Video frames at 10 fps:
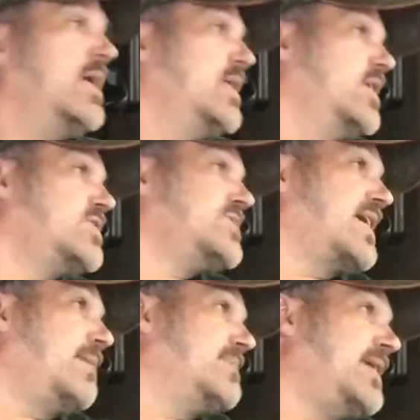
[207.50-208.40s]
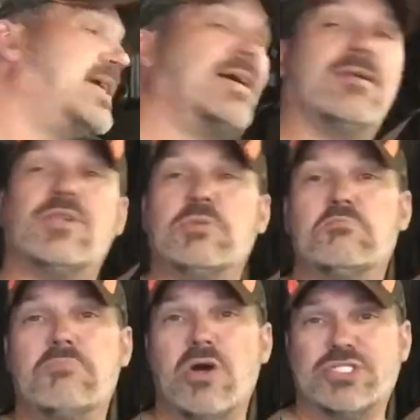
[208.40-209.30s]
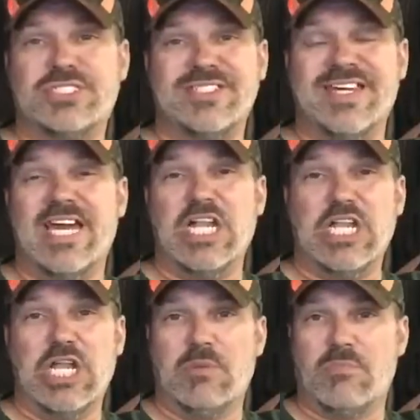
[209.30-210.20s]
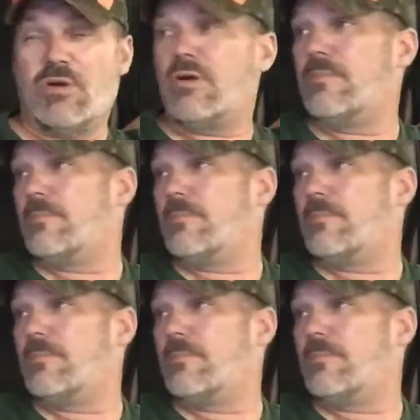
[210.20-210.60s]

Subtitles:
Looks like I'm getting mostly lumber.